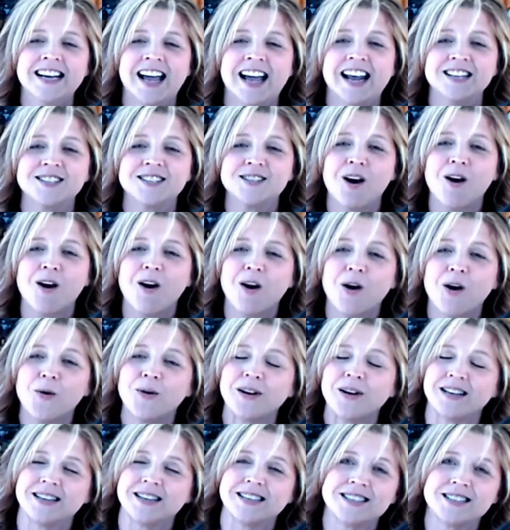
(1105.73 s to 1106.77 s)
And it's
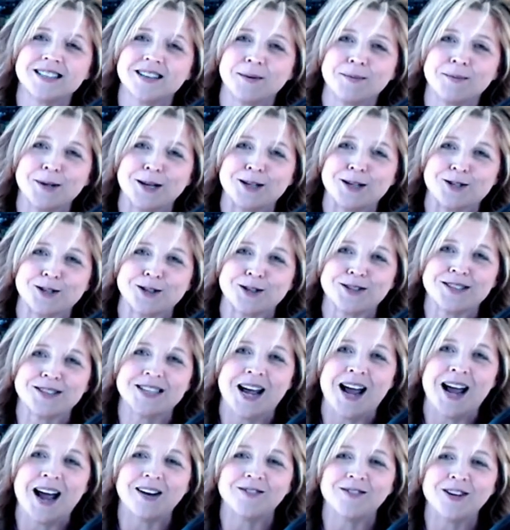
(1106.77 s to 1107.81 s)
always a pleasure
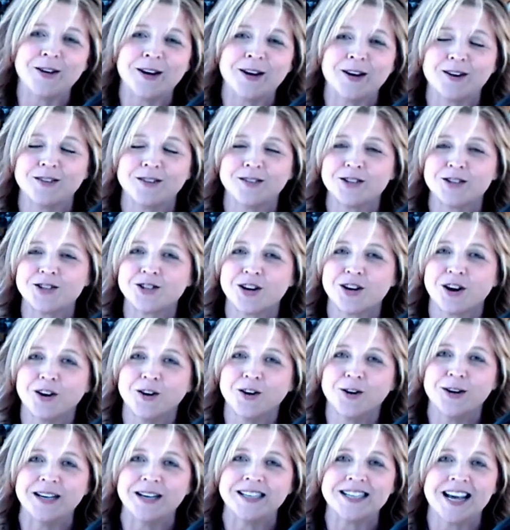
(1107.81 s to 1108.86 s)
to have you here on the
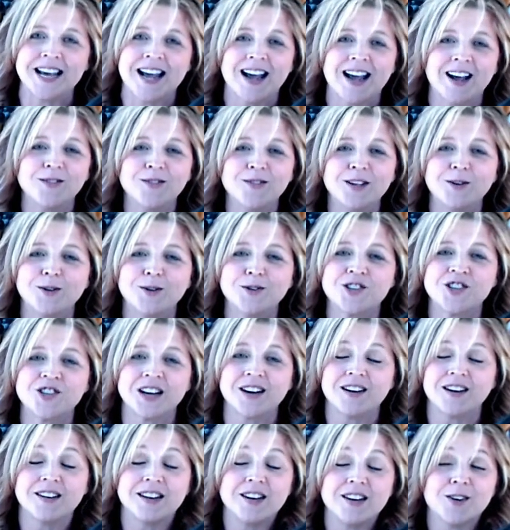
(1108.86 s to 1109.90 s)
show and to have you
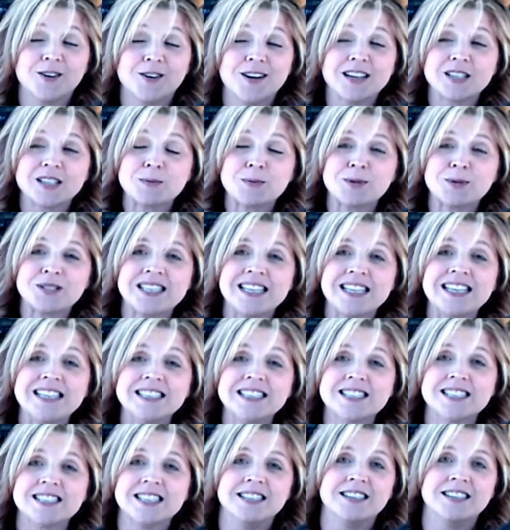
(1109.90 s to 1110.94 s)
share your
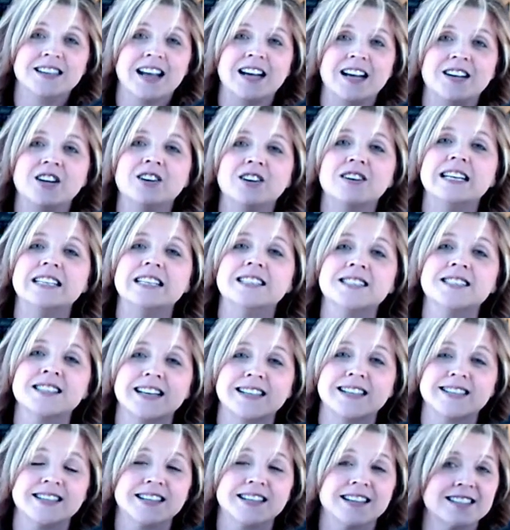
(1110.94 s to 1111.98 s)
expertise and your
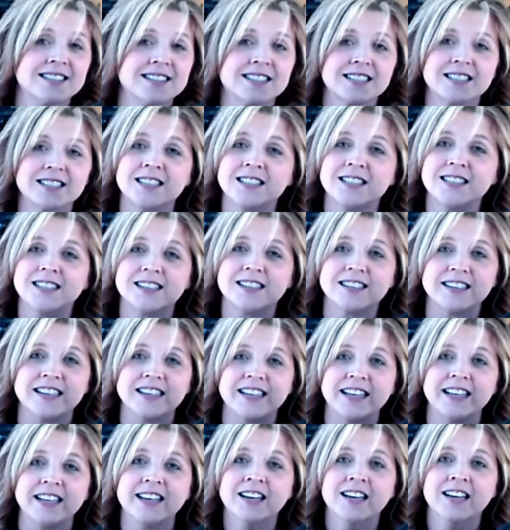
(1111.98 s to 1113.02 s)
insights into this, because
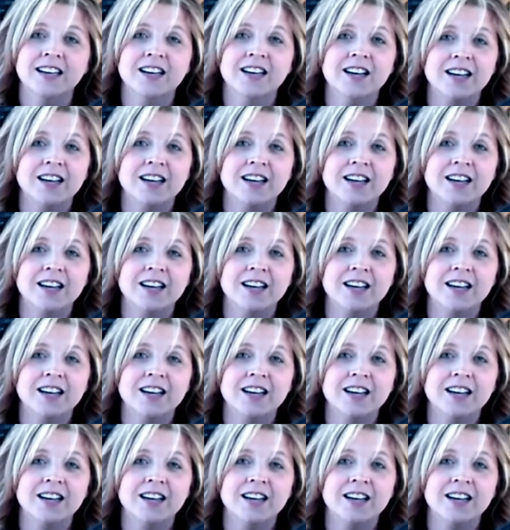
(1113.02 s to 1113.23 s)
clearly,